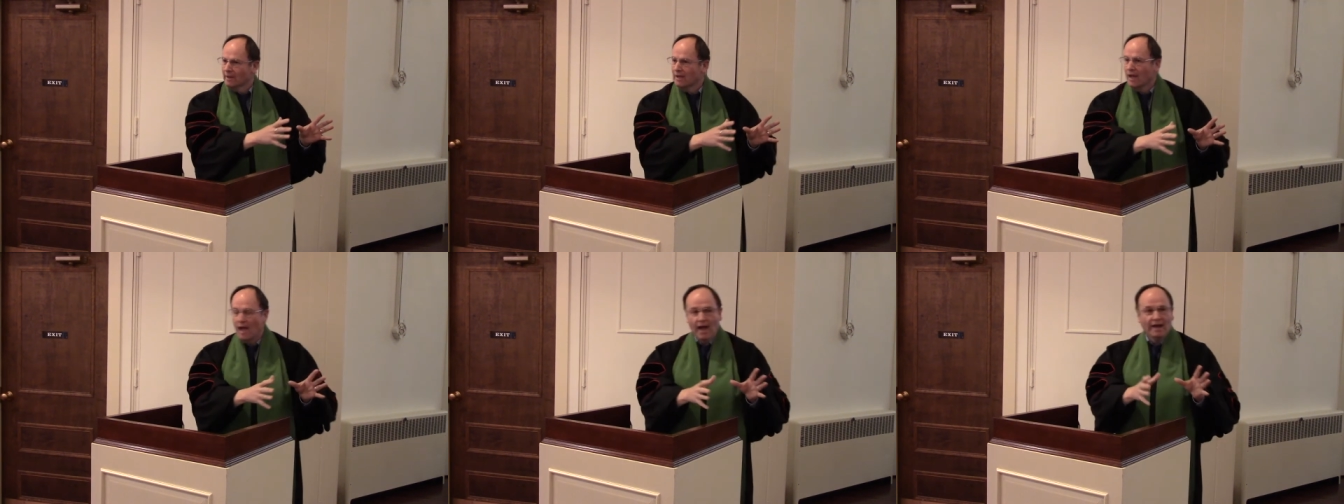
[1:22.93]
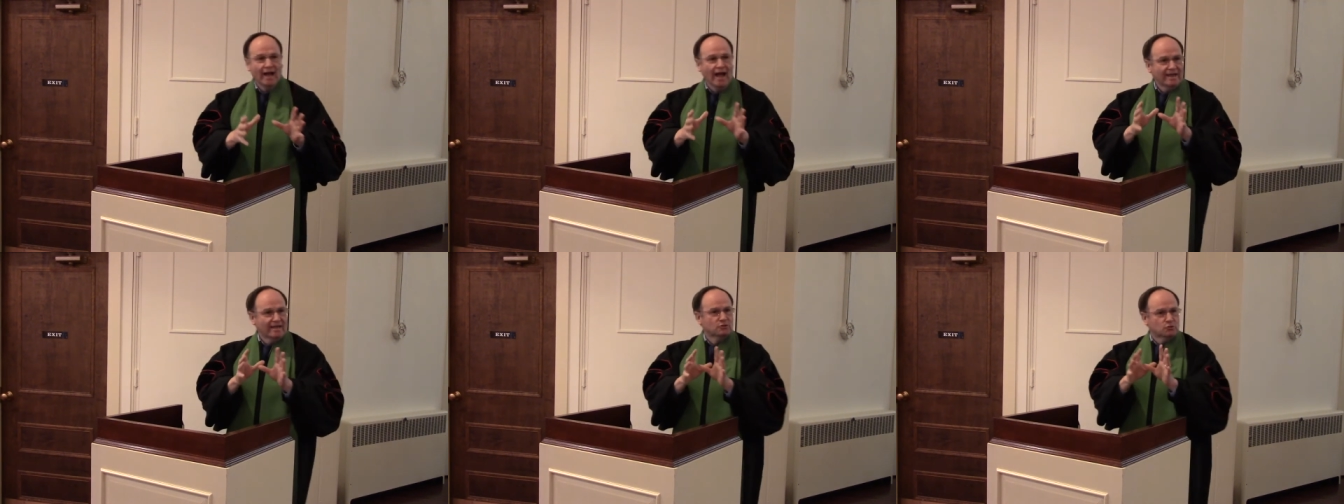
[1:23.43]
And I
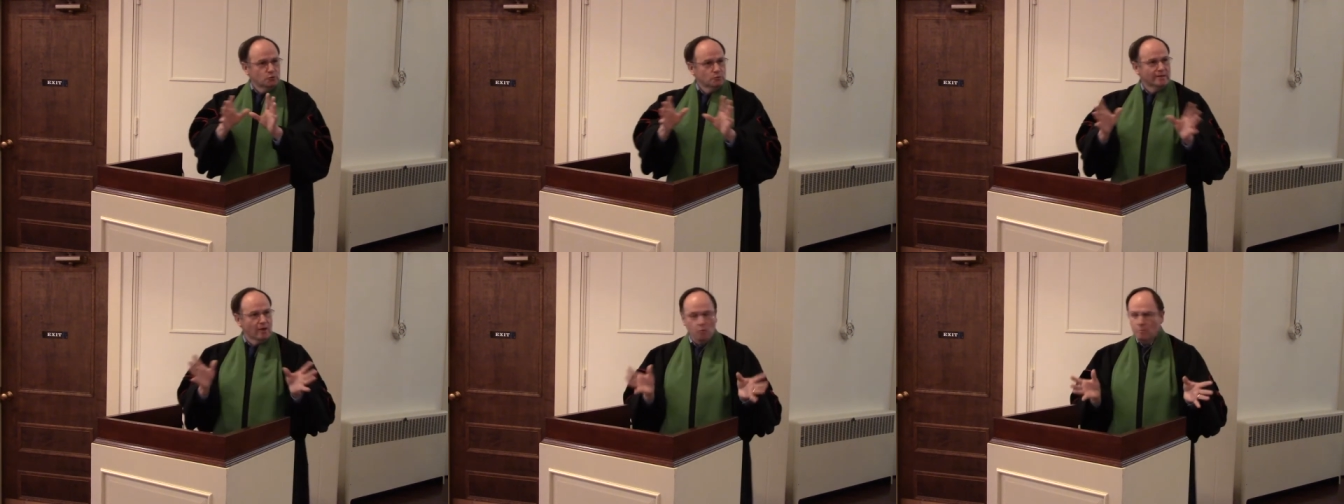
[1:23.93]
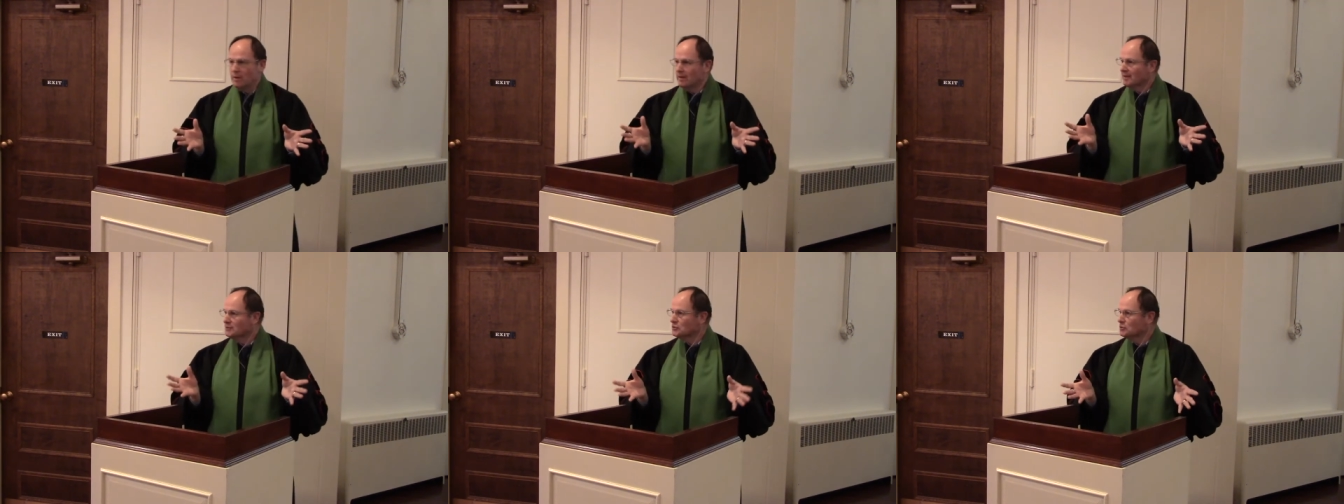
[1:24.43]
can do the
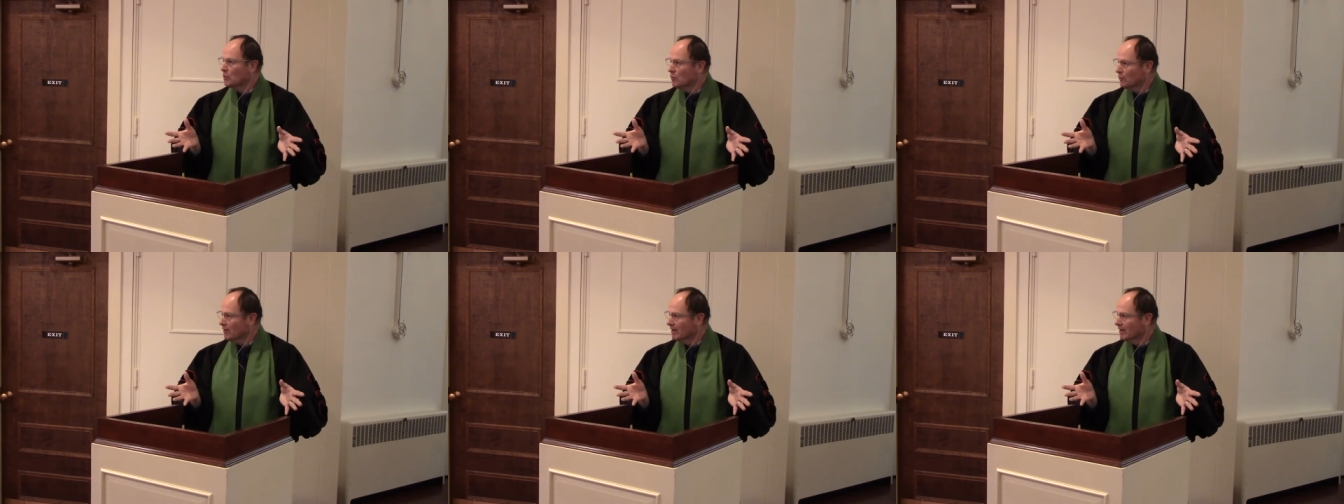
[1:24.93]
opening story.